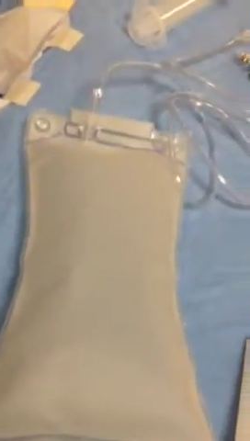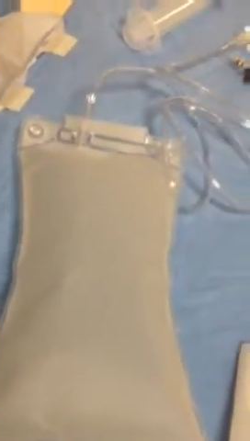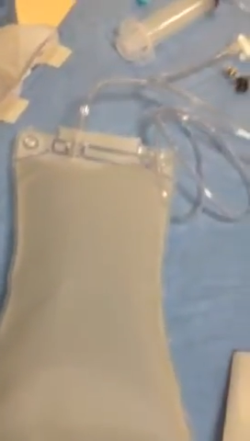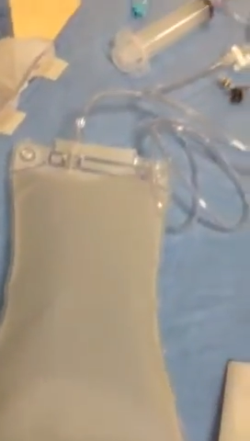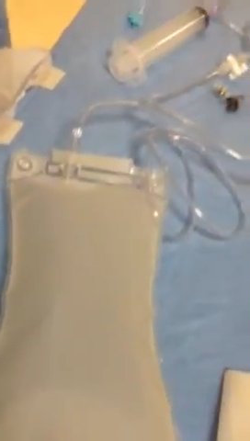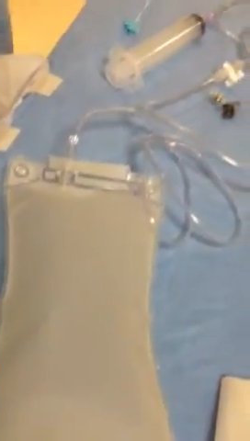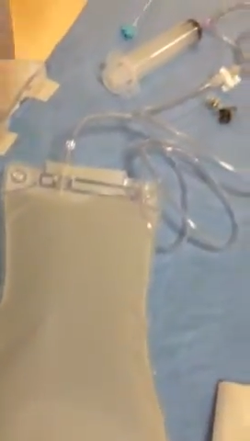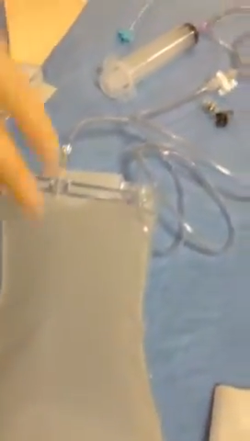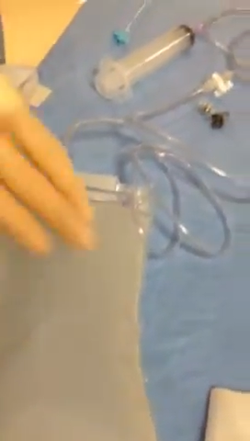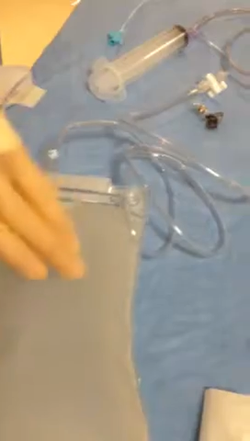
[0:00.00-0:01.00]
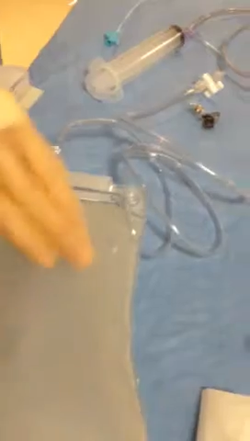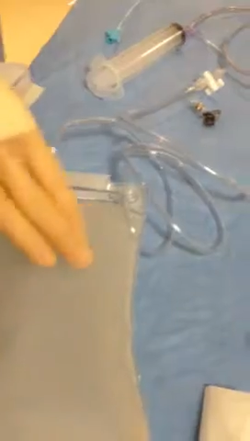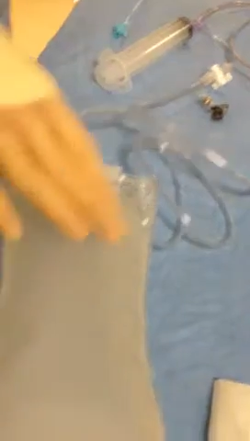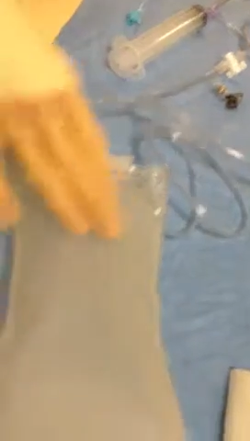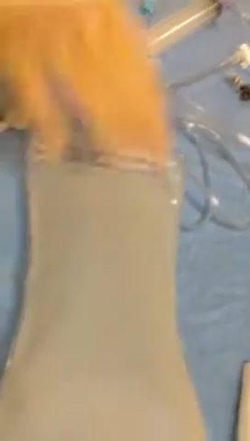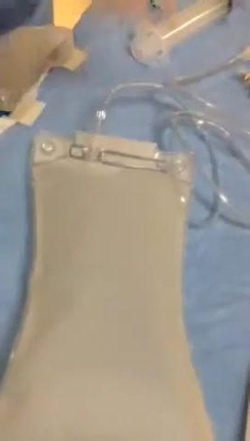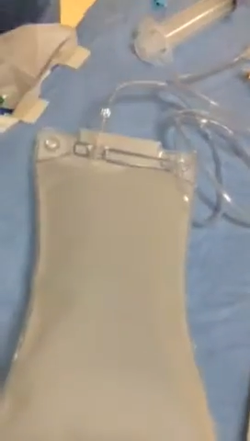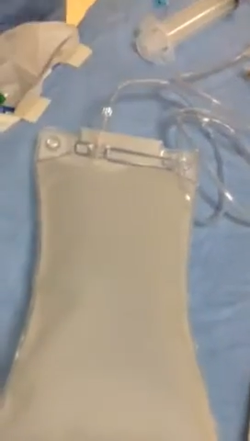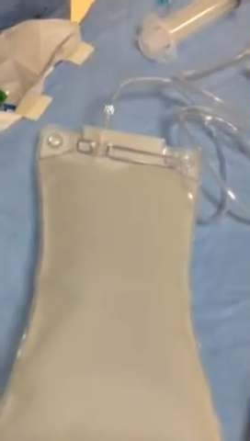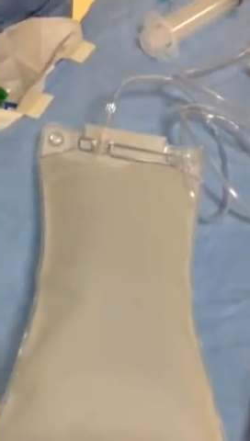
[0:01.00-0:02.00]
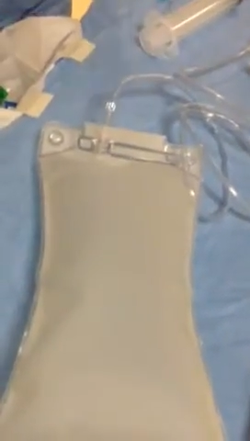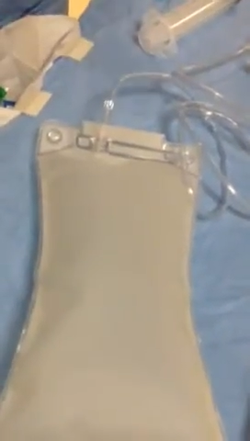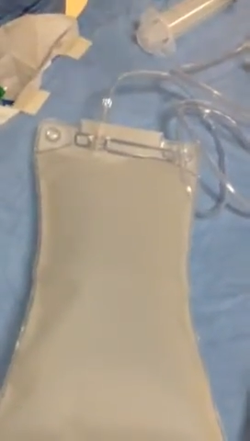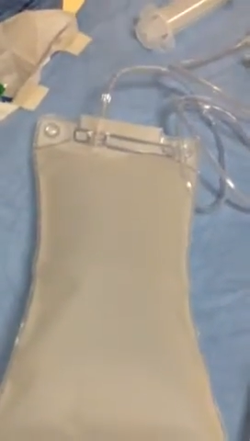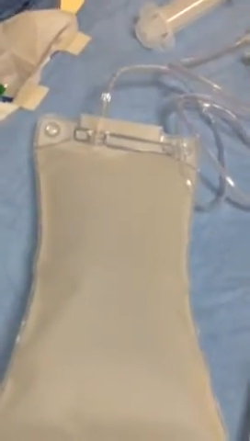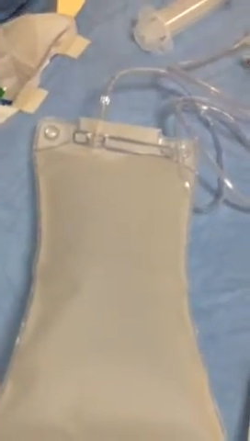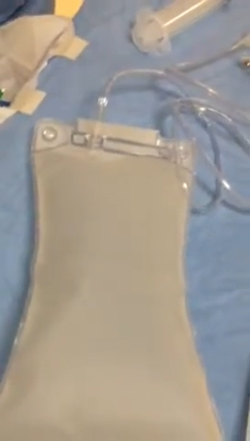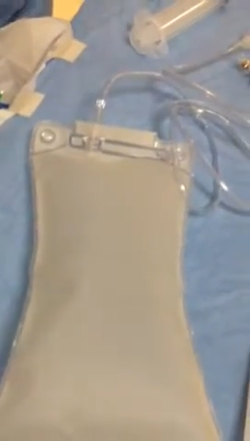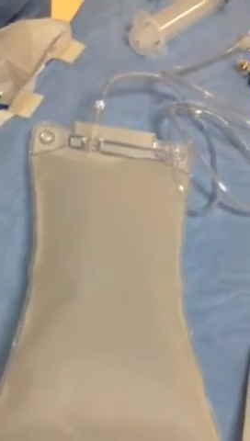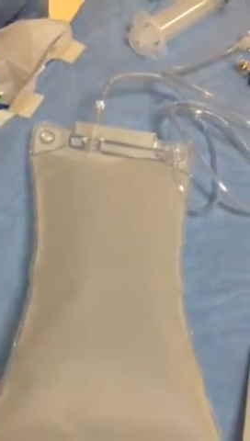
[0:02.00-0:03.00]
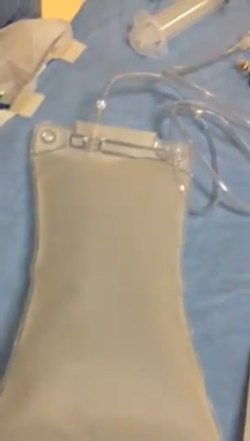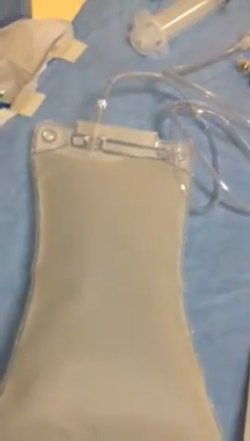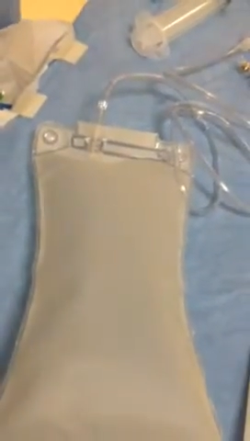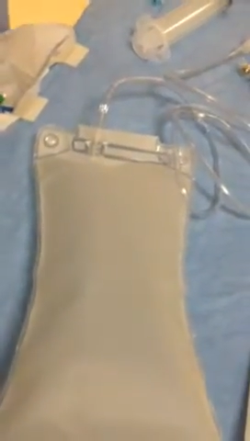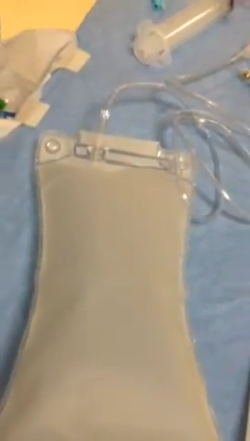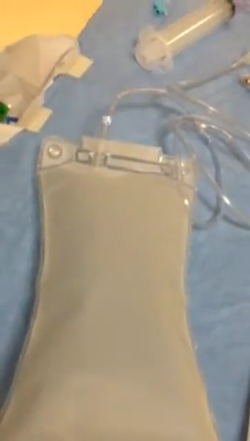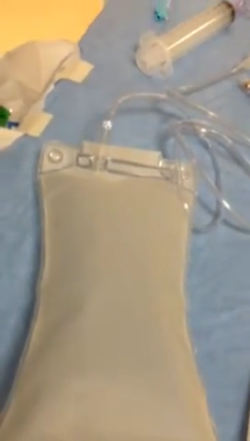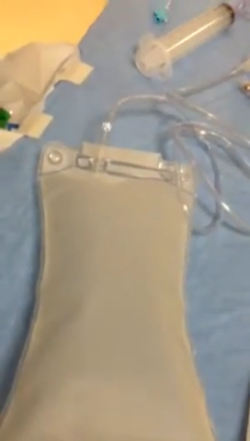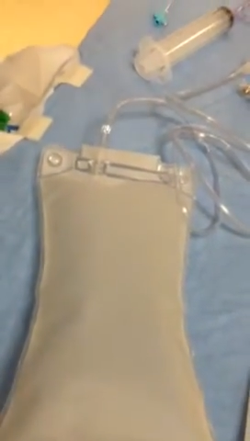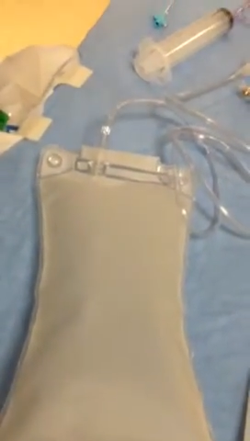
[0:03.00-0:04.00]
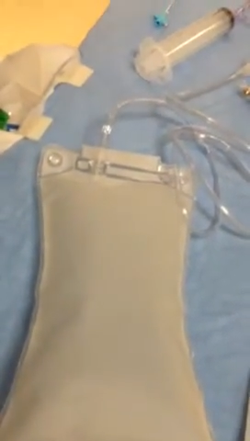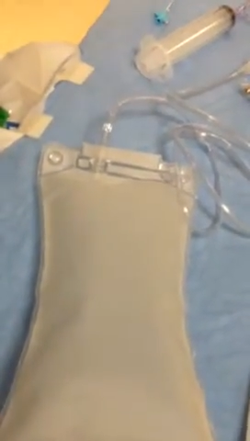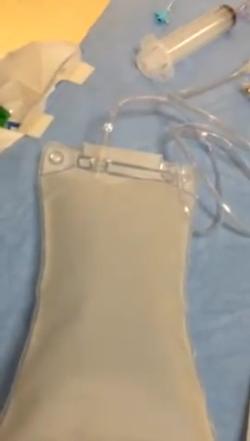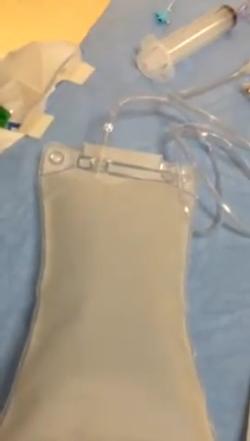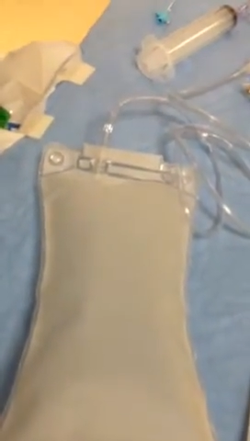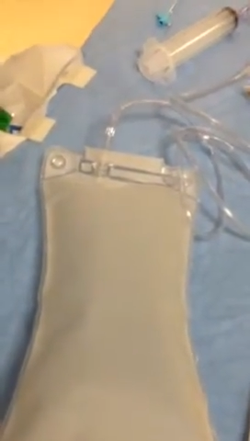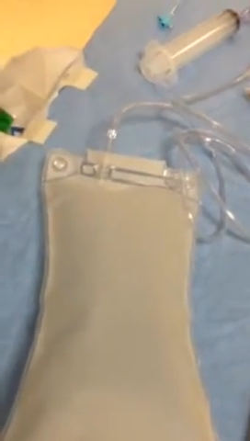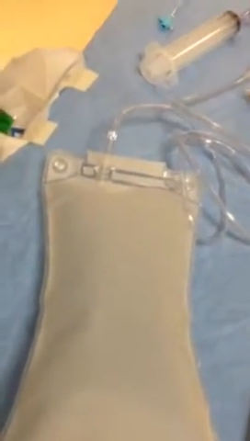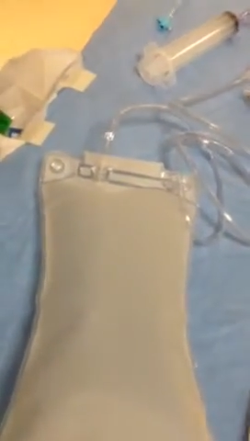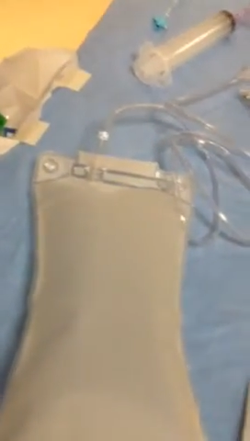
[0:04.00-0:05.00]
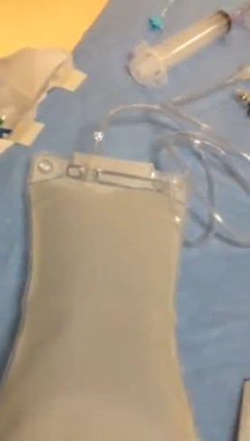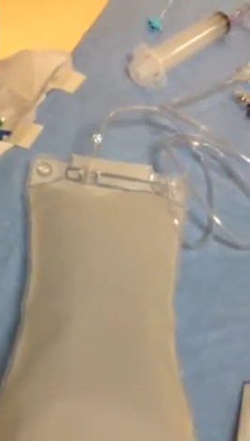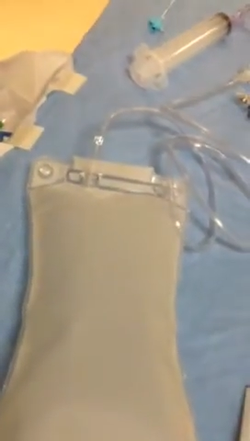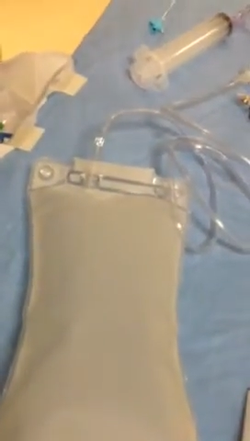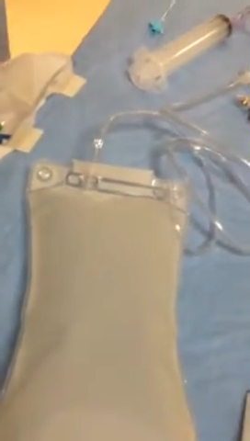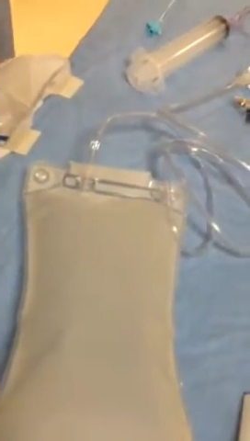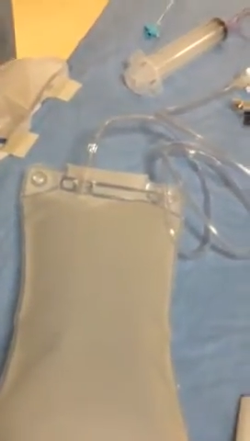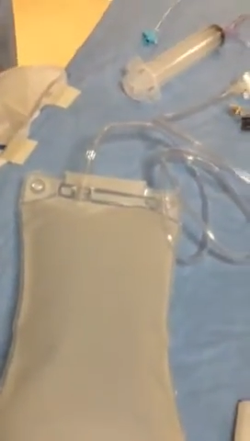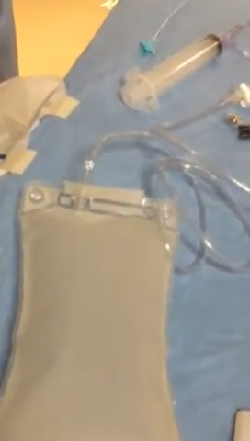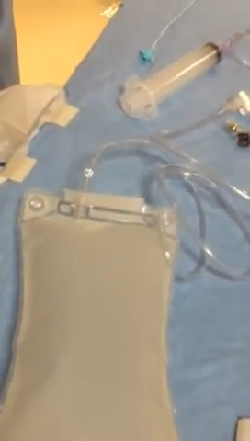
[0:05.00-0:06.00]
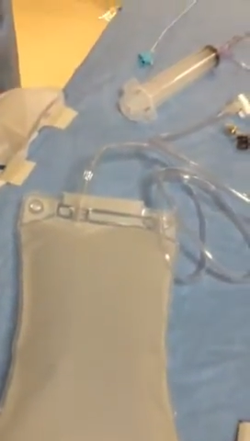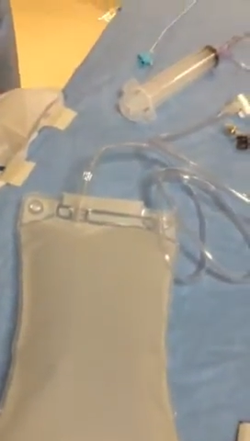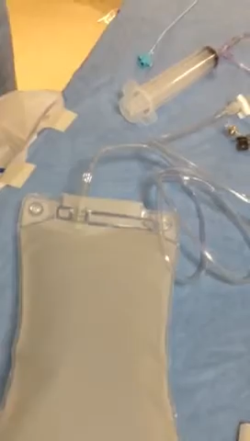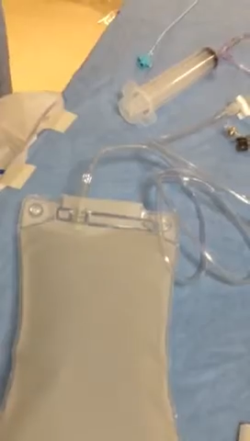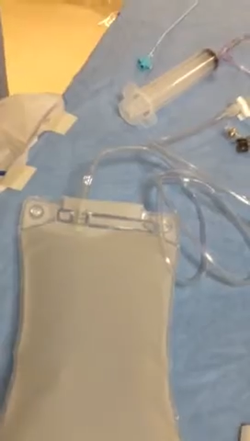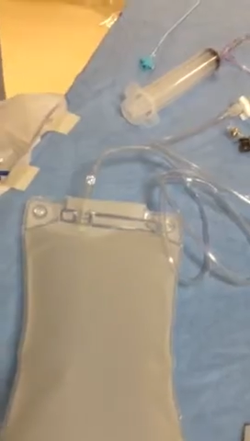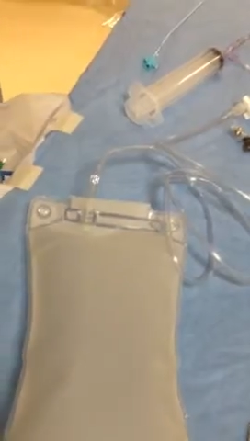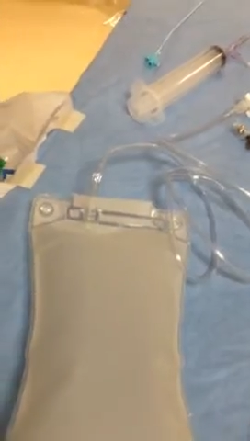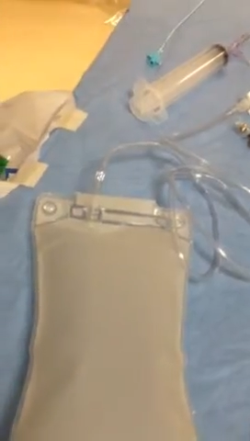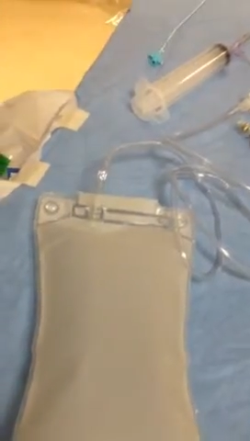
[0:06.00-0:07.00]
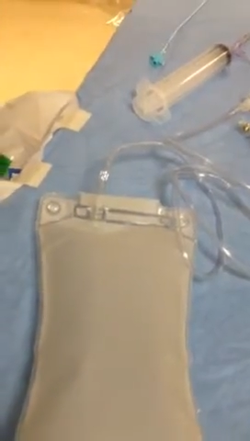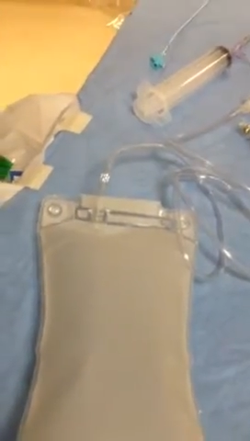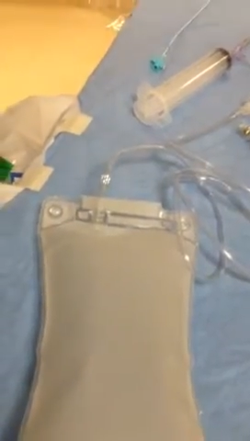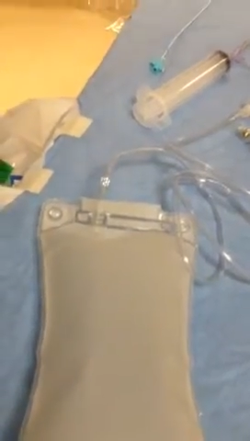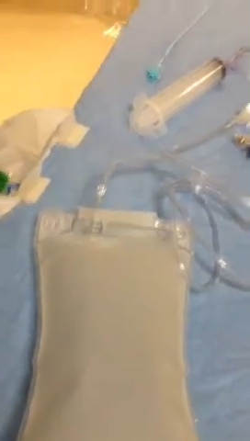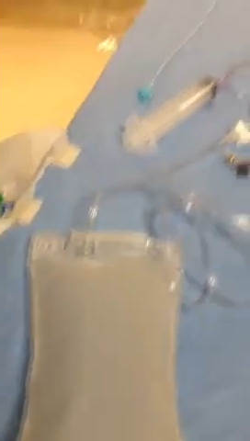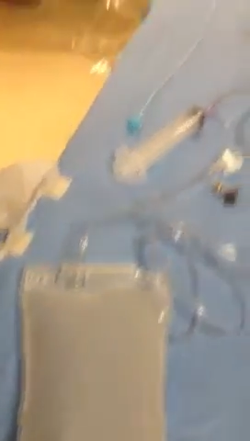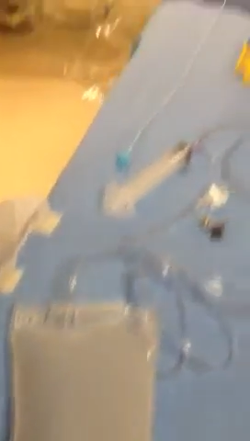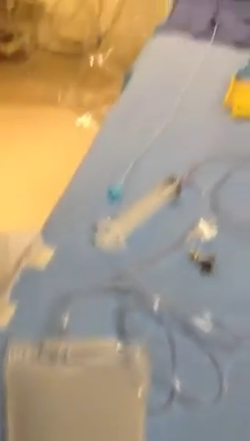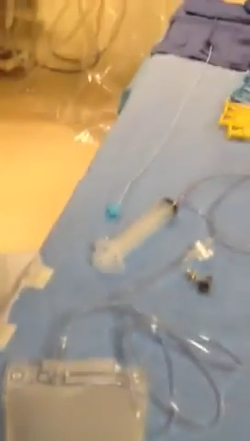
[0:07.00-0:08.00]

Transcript: [unreadable: no face in view]